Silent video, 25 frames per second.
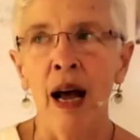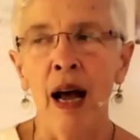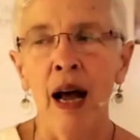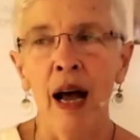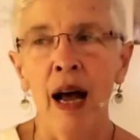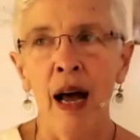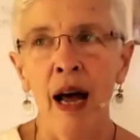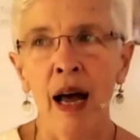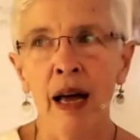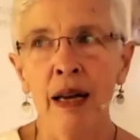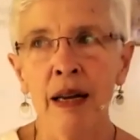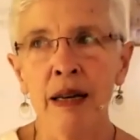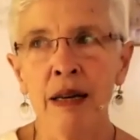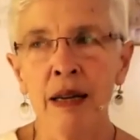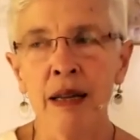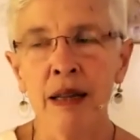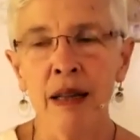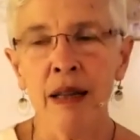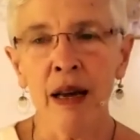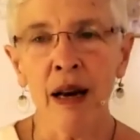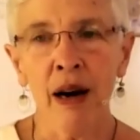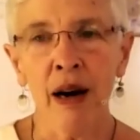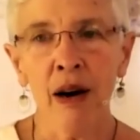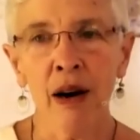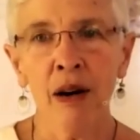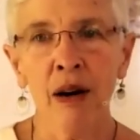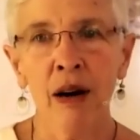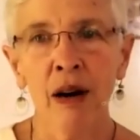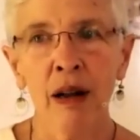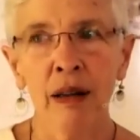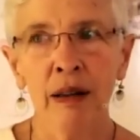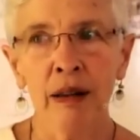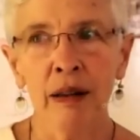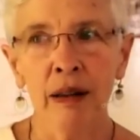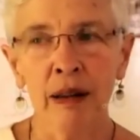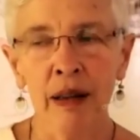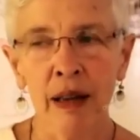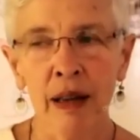And their
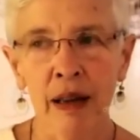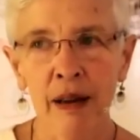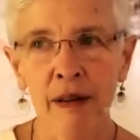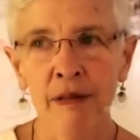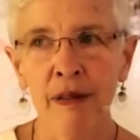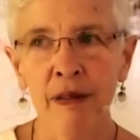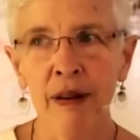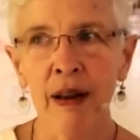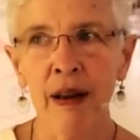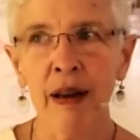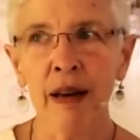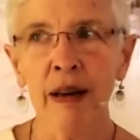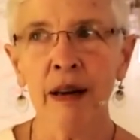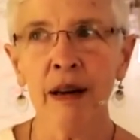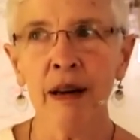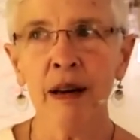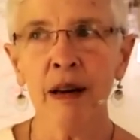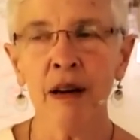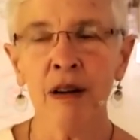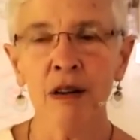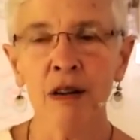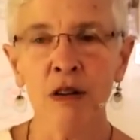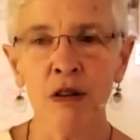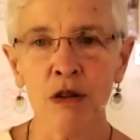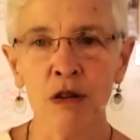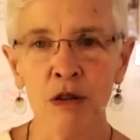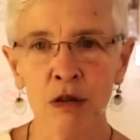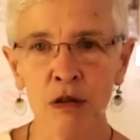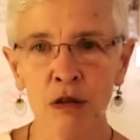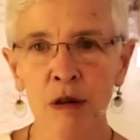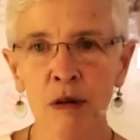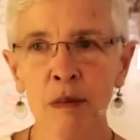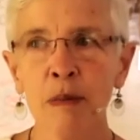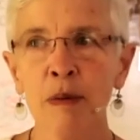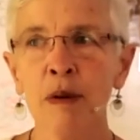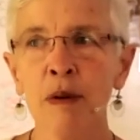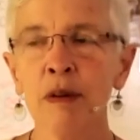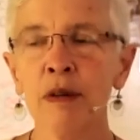leaving
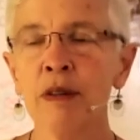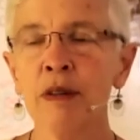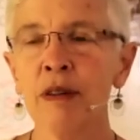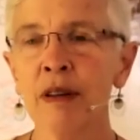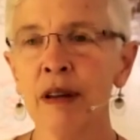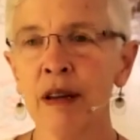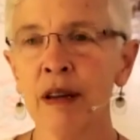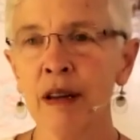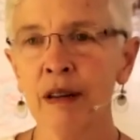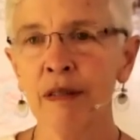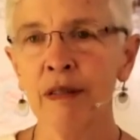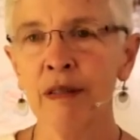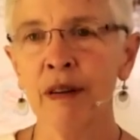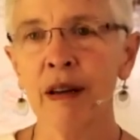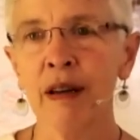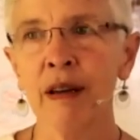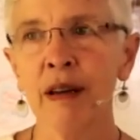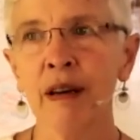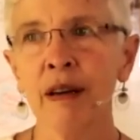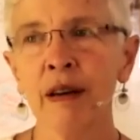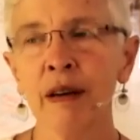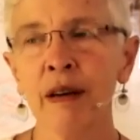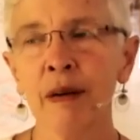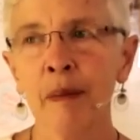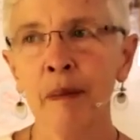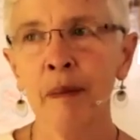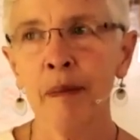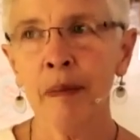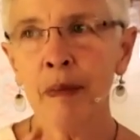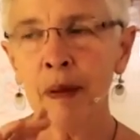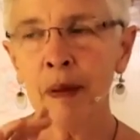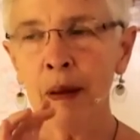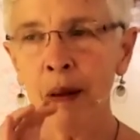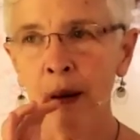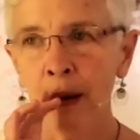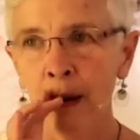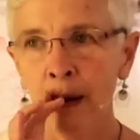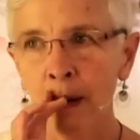contributes even
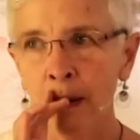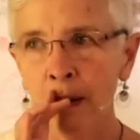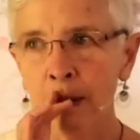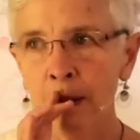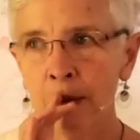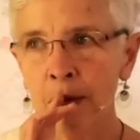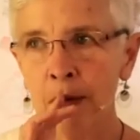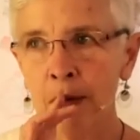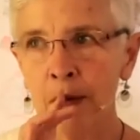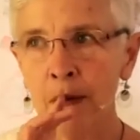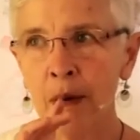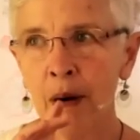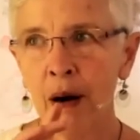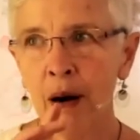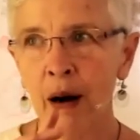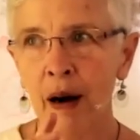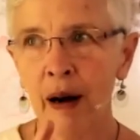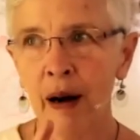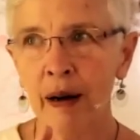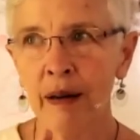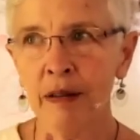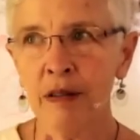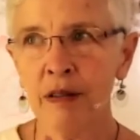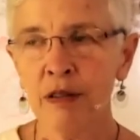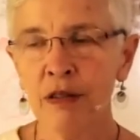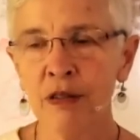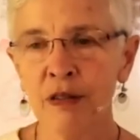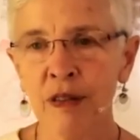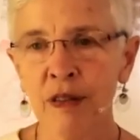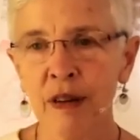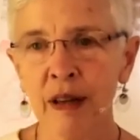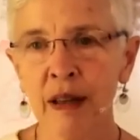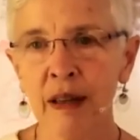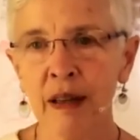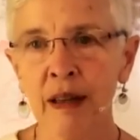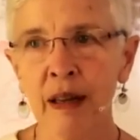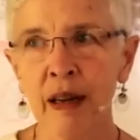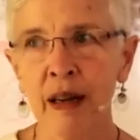to us
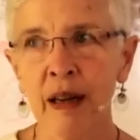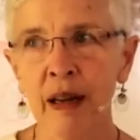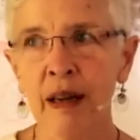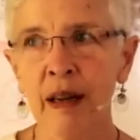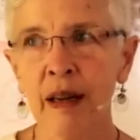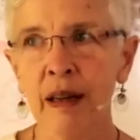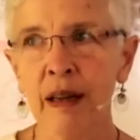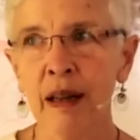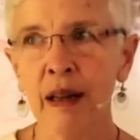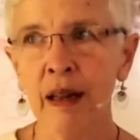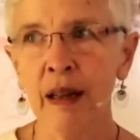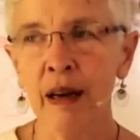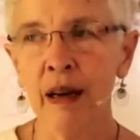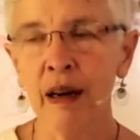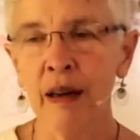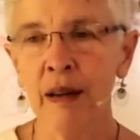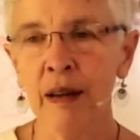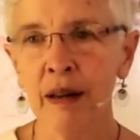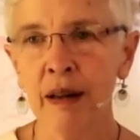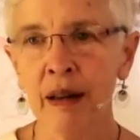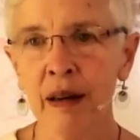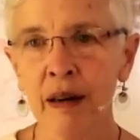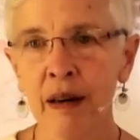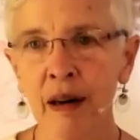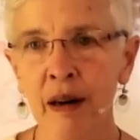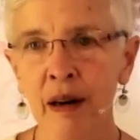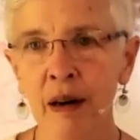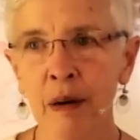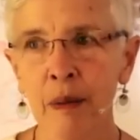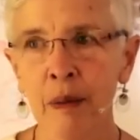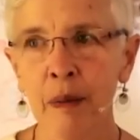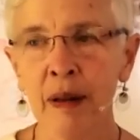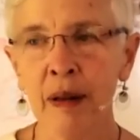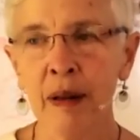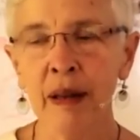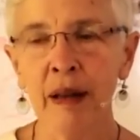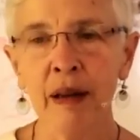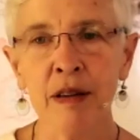feeling that our
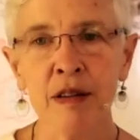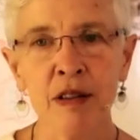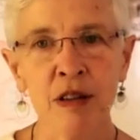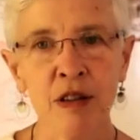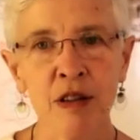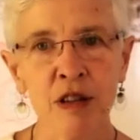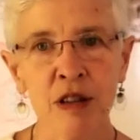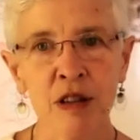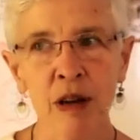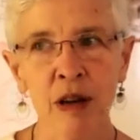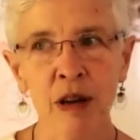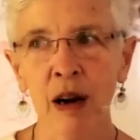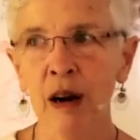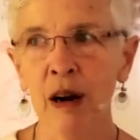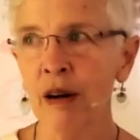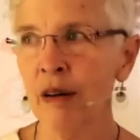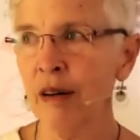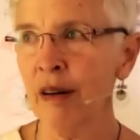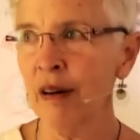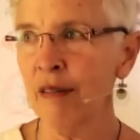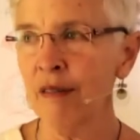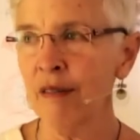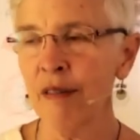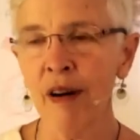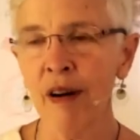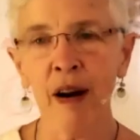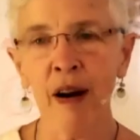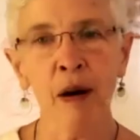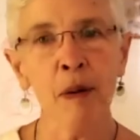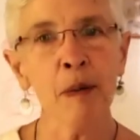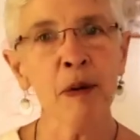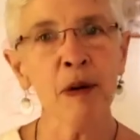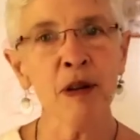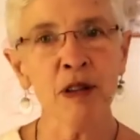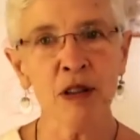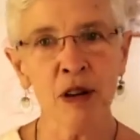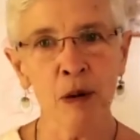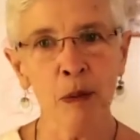
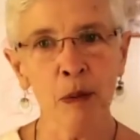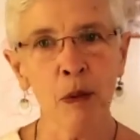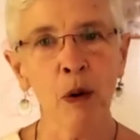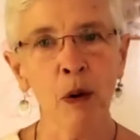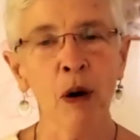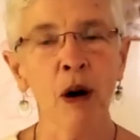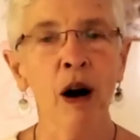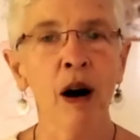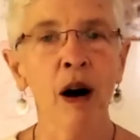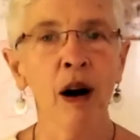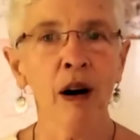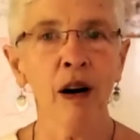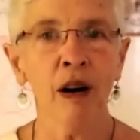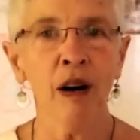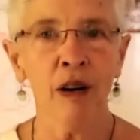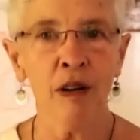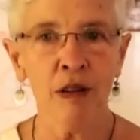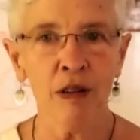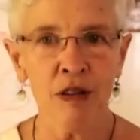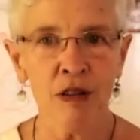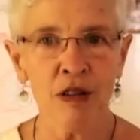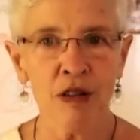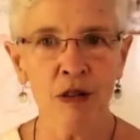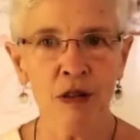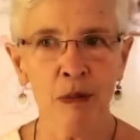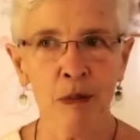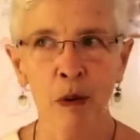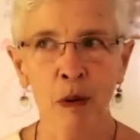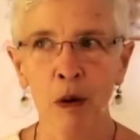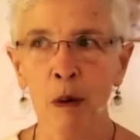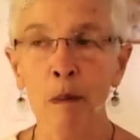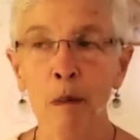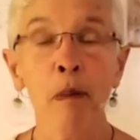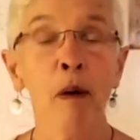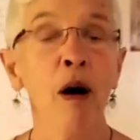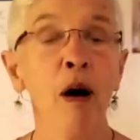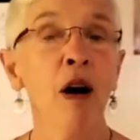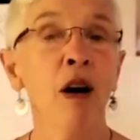environments are more harsh, more
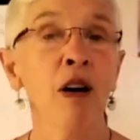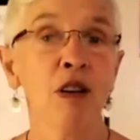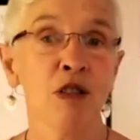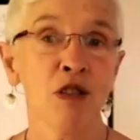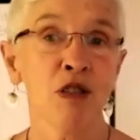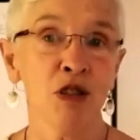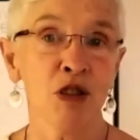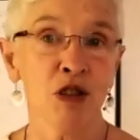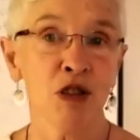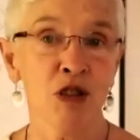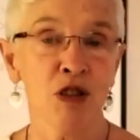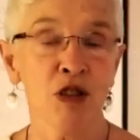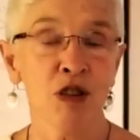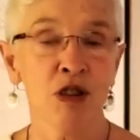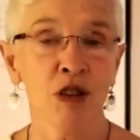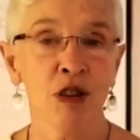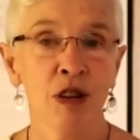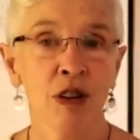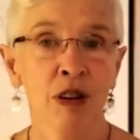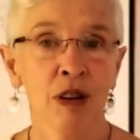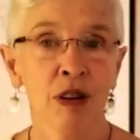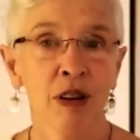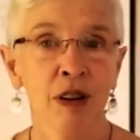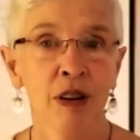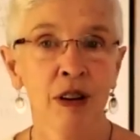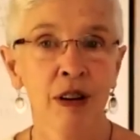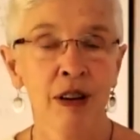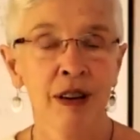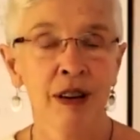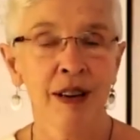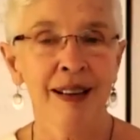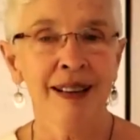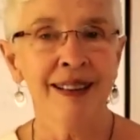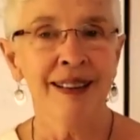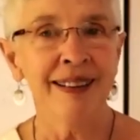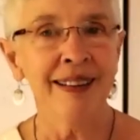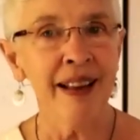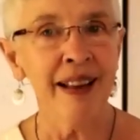parched,
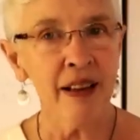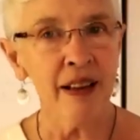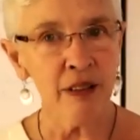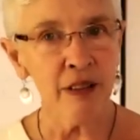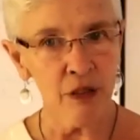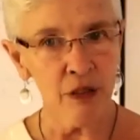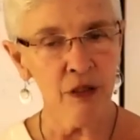less